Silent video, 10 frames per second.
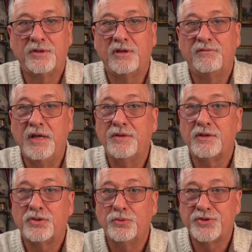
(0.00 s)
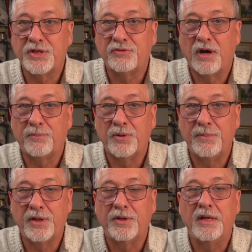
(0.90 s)
convene the tools
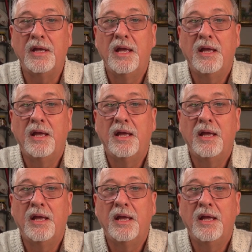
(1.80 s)
interoperability